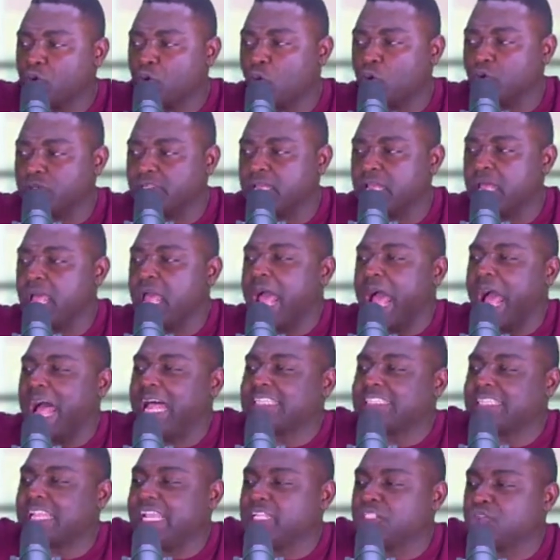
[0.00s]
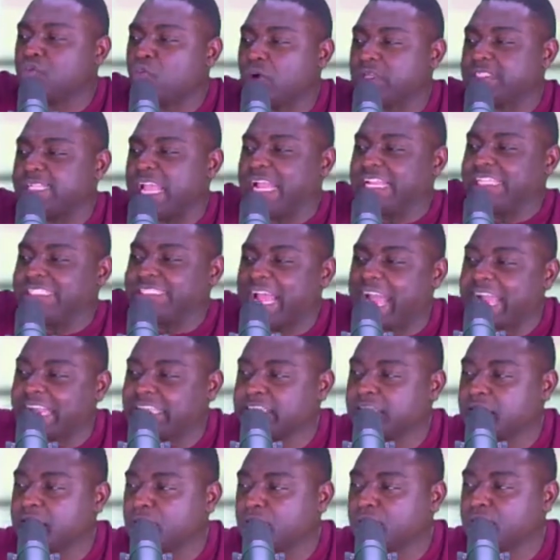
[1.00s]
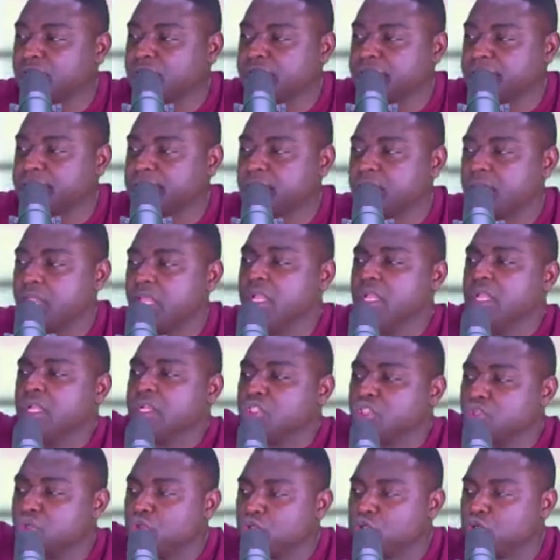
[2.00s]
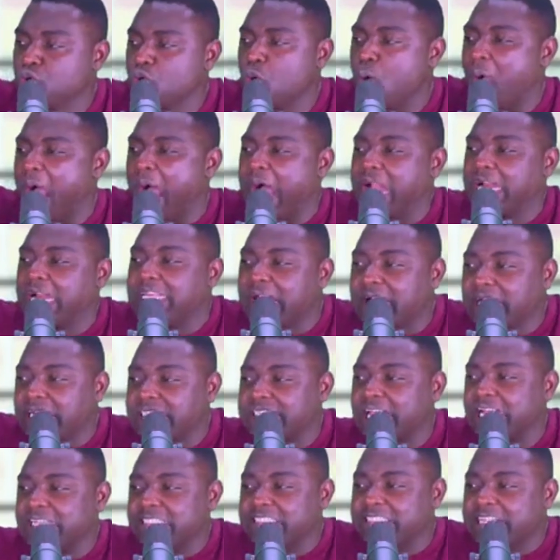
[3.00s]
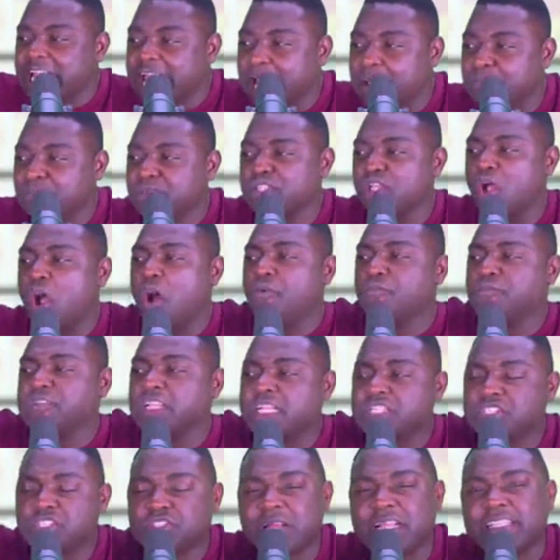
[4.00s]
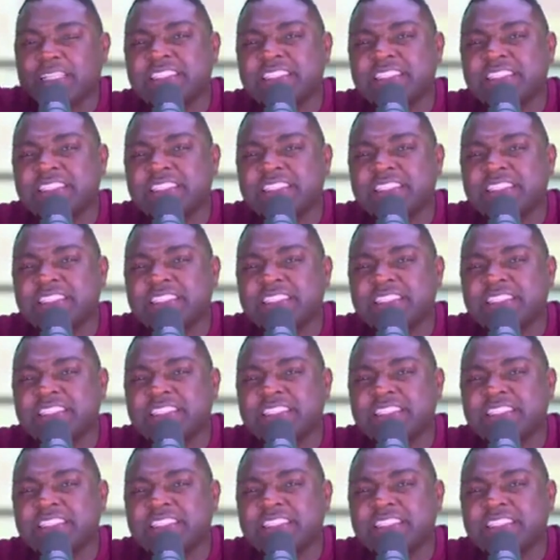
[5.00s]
as an integral part of the Gold Coast, as it was entitled